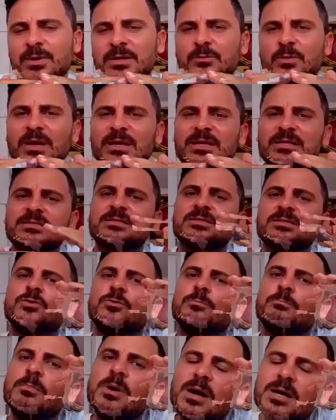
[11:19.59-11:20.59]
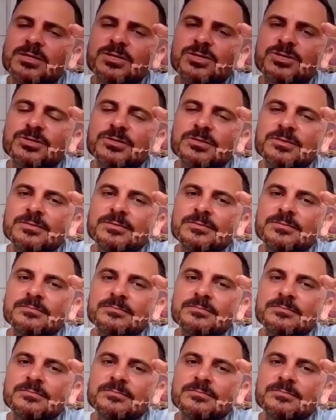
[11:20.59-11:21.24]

but what it's too much,